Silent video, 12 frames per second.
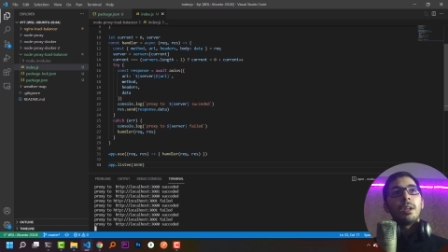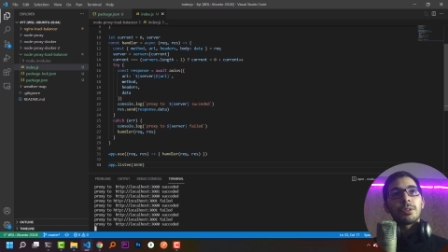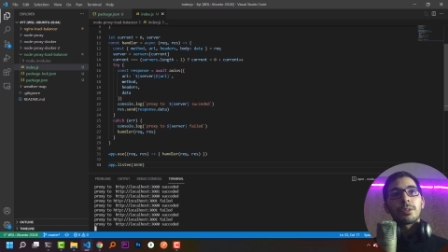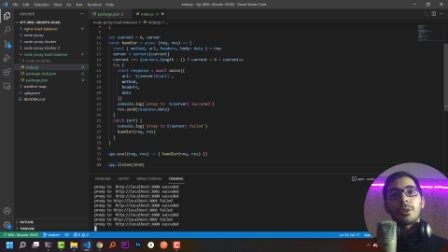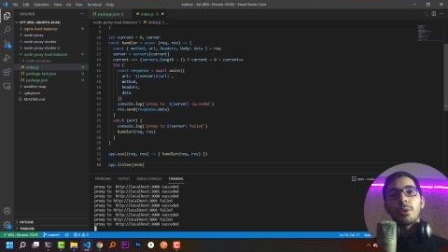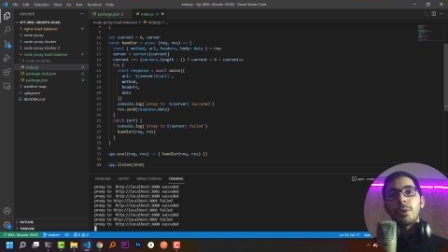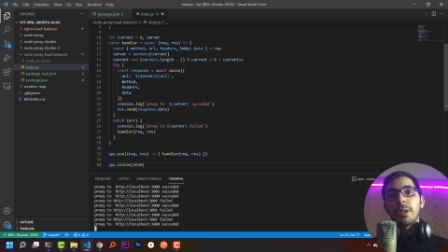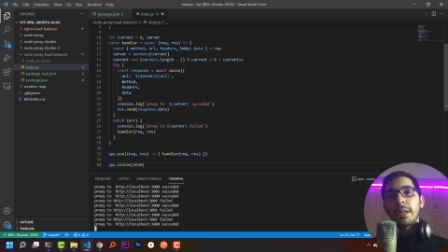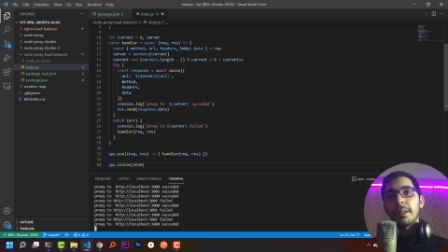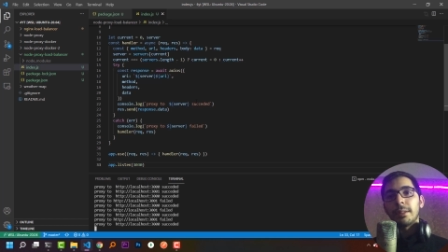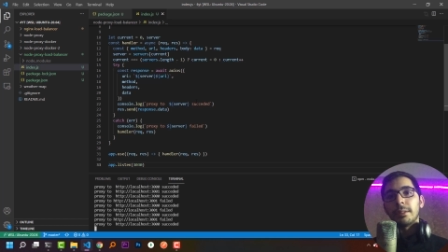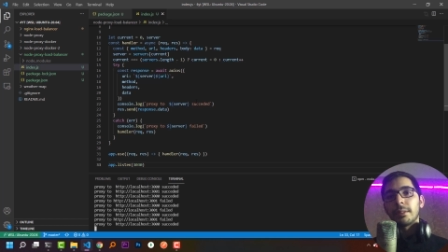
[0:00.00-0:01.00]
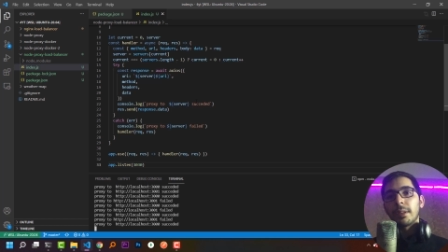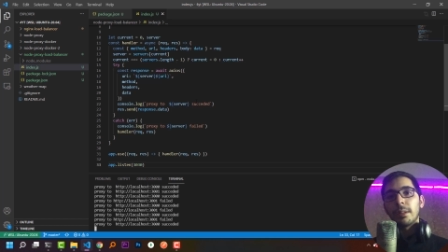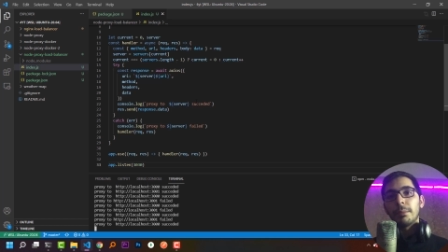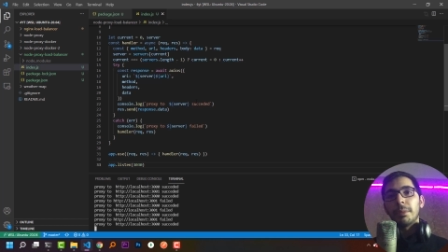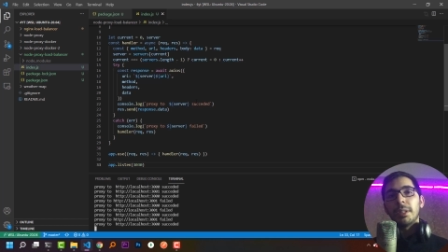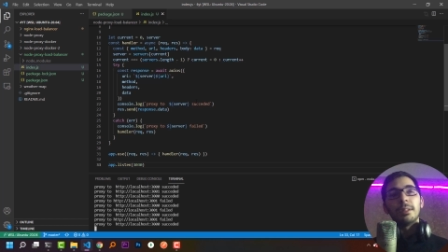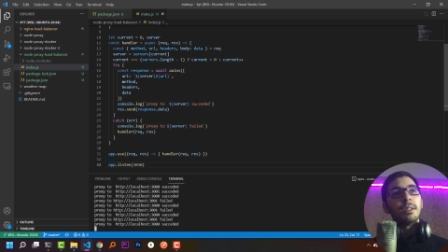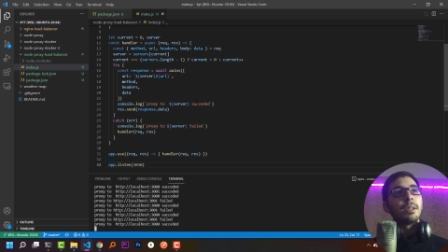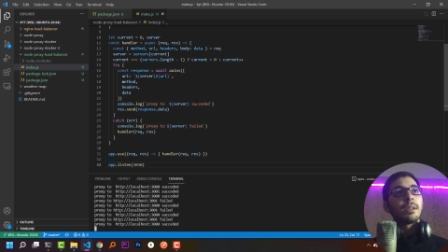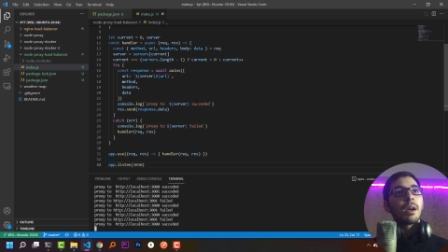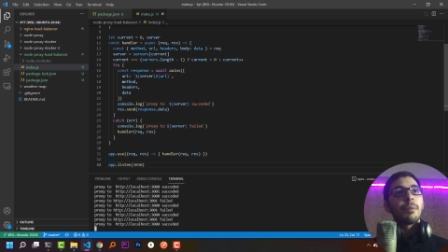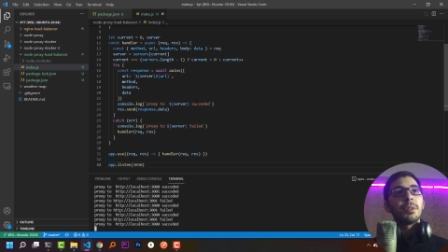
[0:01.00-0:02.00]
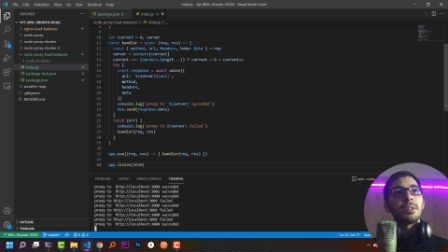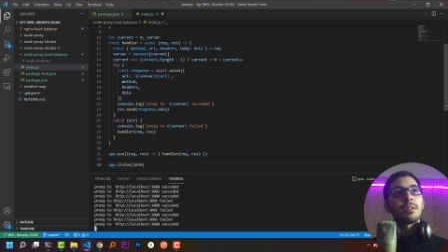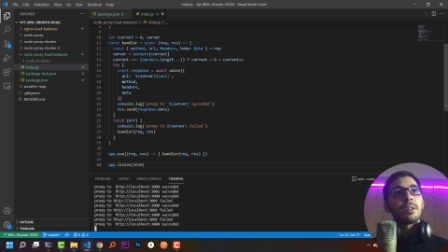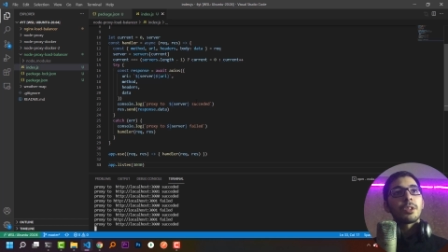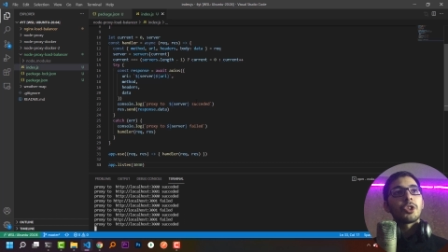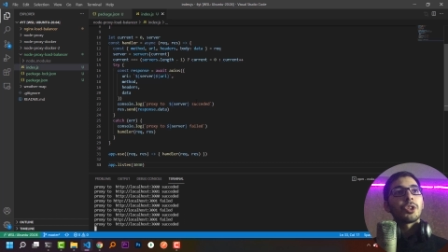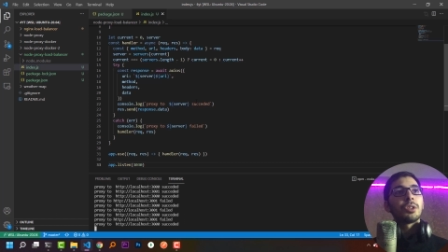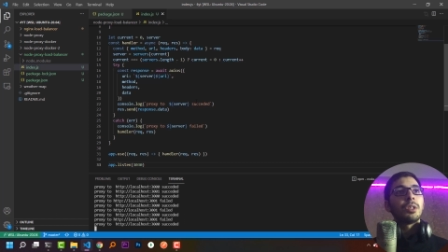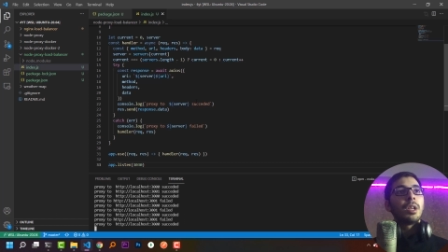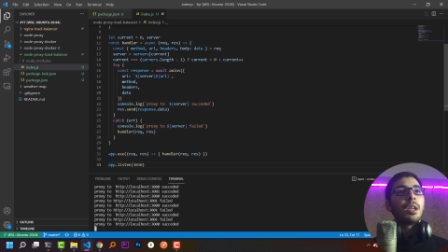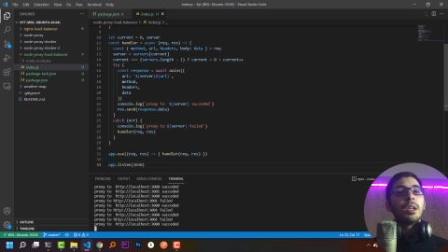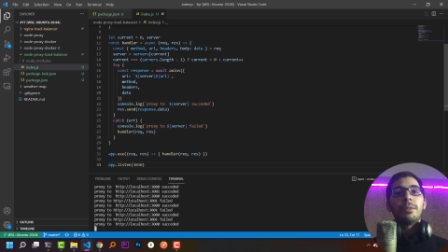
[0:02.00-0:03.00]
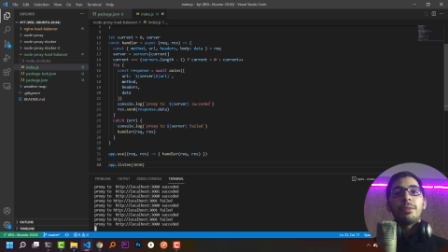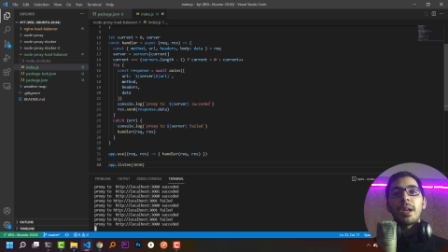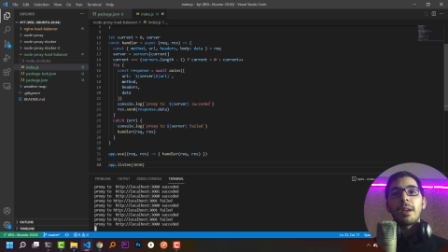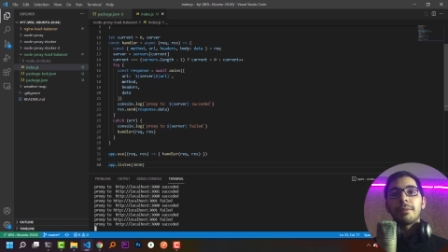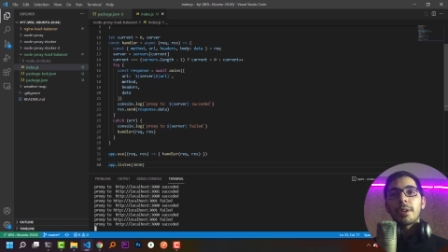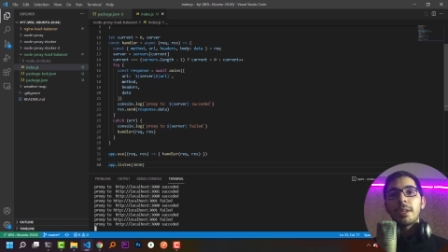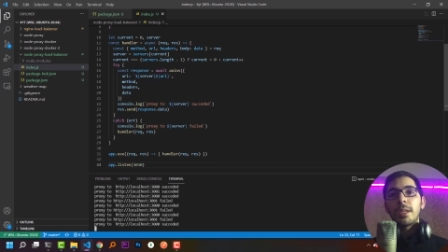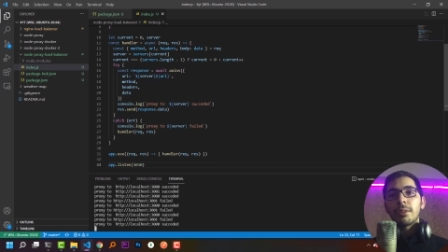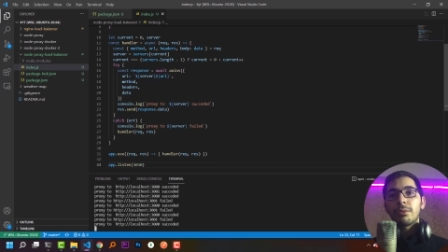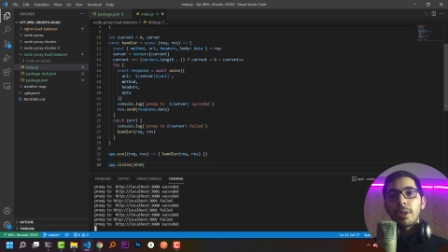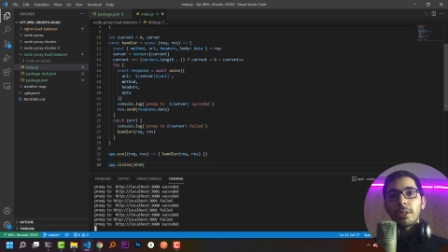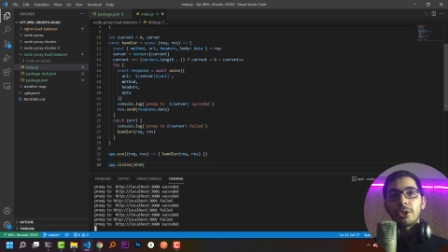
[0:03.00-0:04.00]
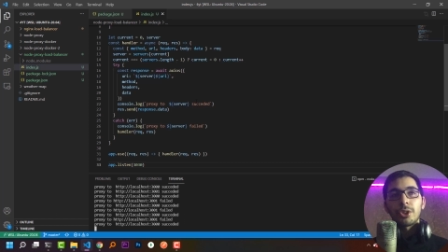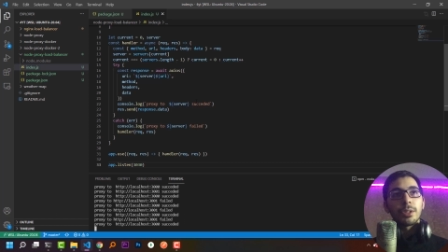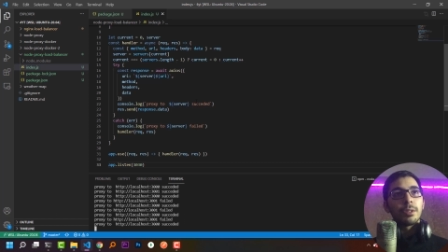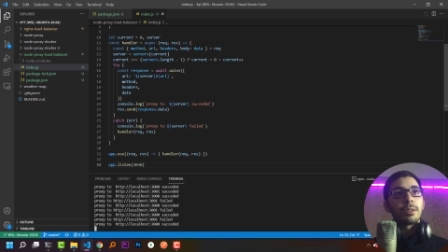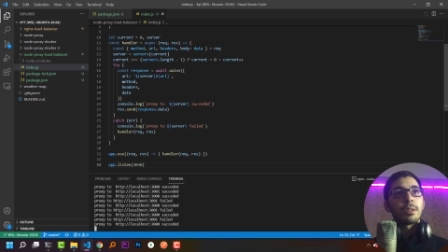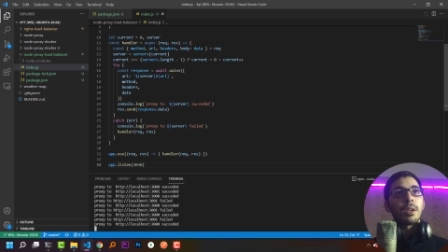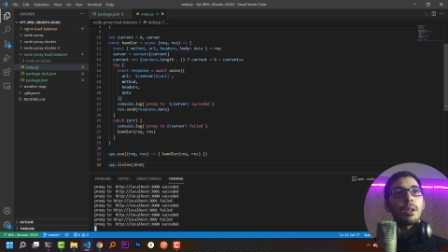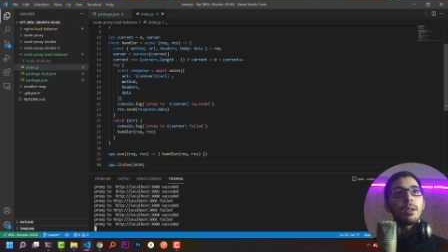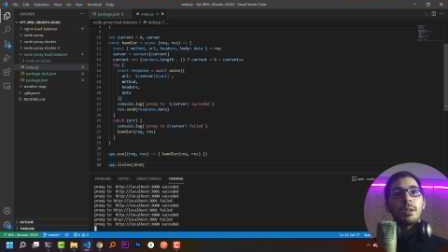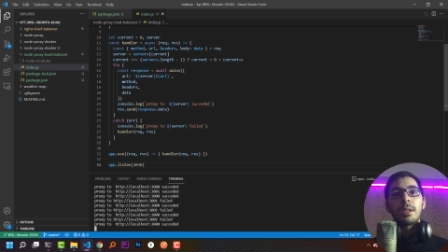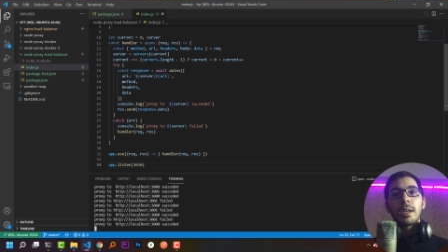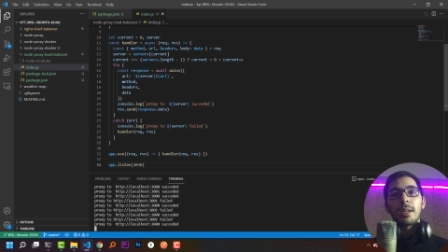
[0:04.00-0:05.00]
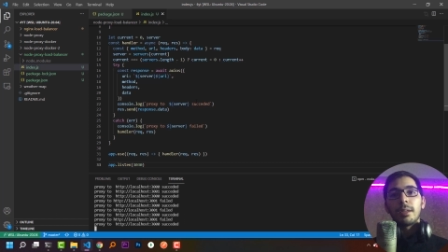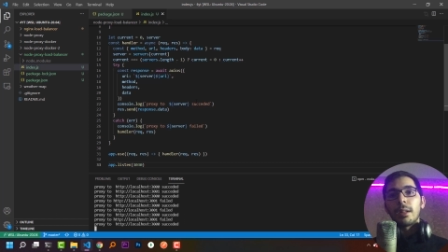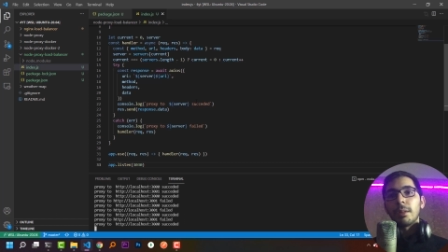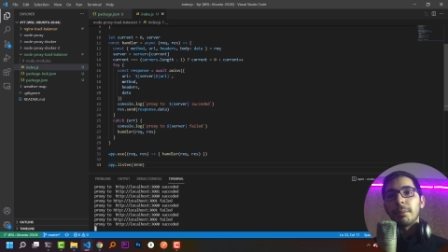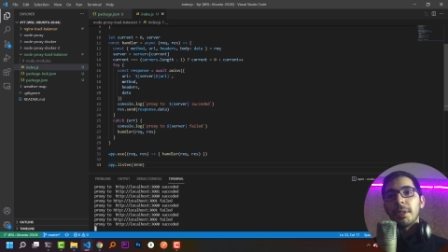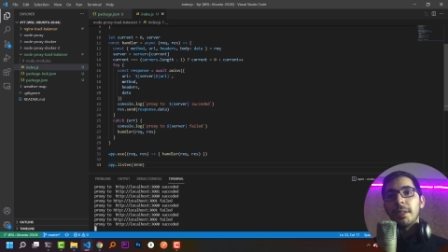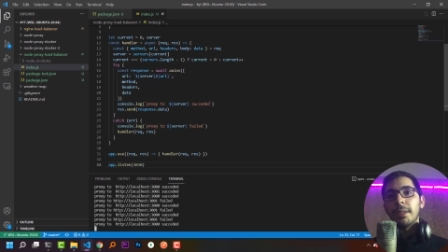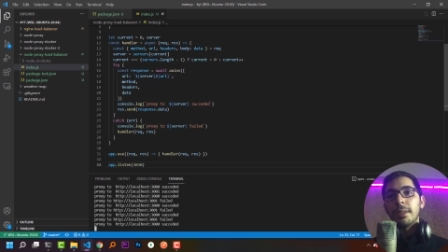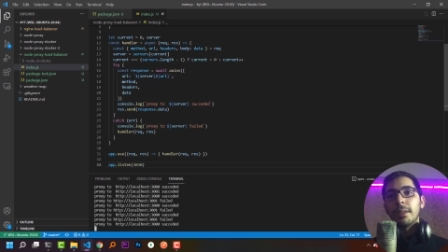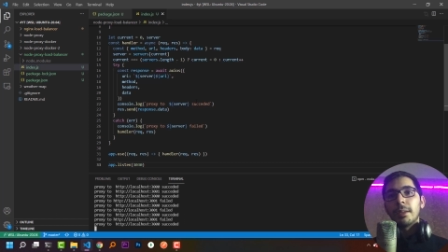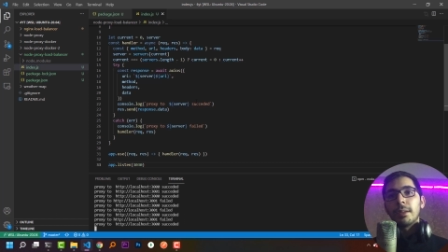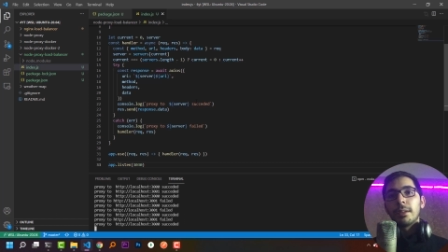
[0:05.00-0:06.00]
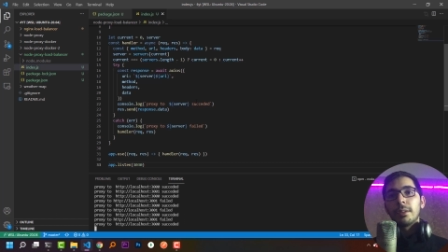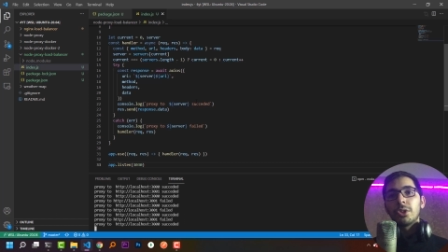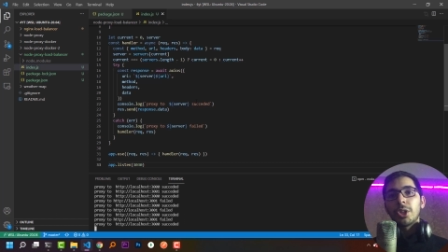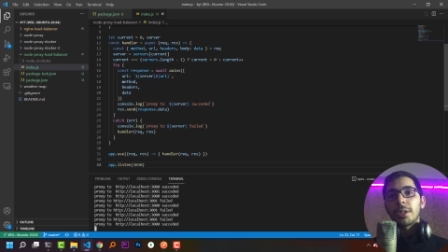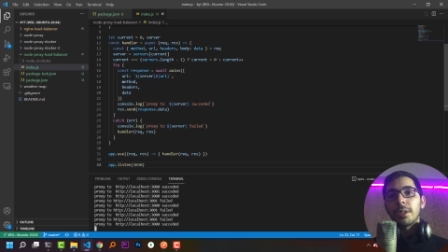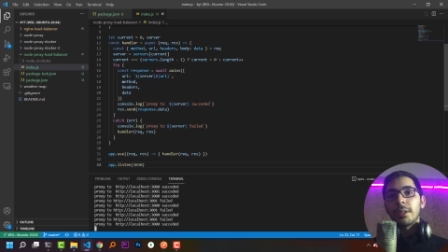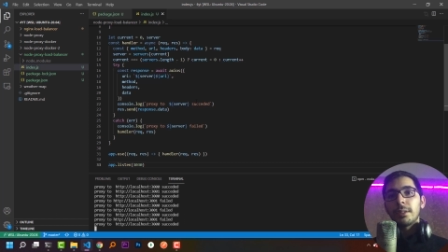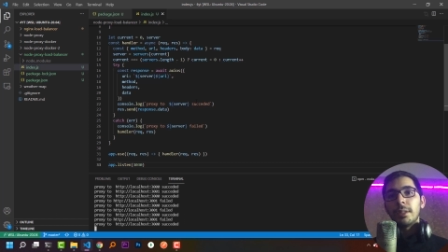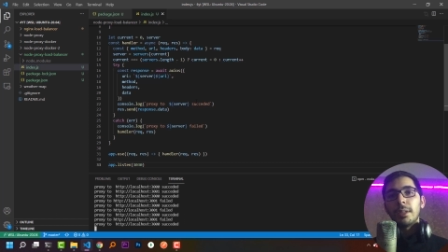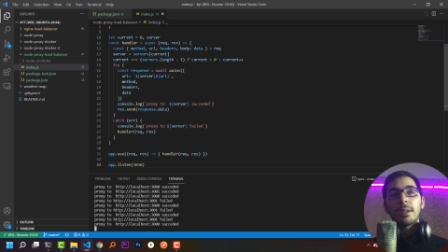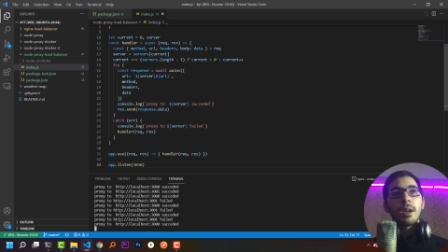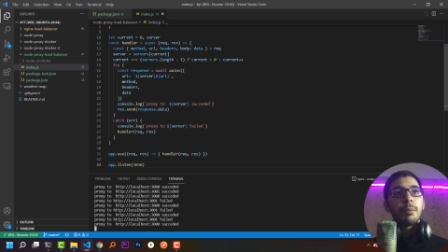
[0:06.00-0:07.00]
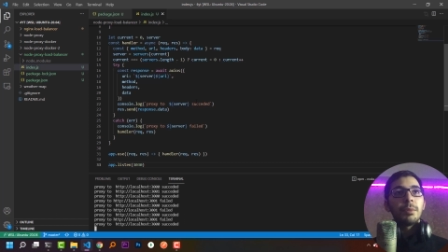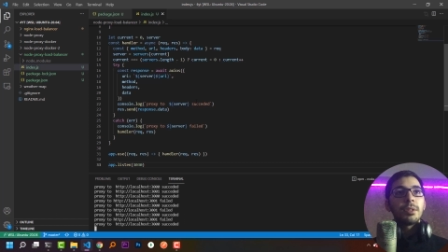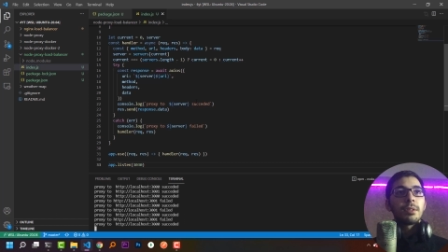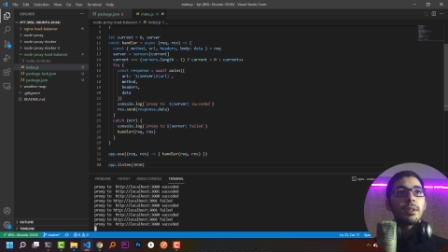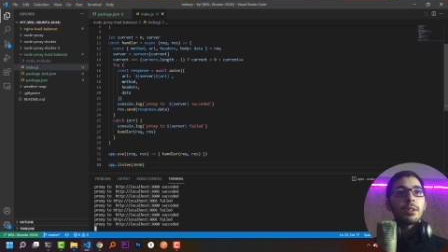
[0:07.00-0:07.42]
just go ahead and tell me in the comment section if you have any questions Again, I'll be checking the comment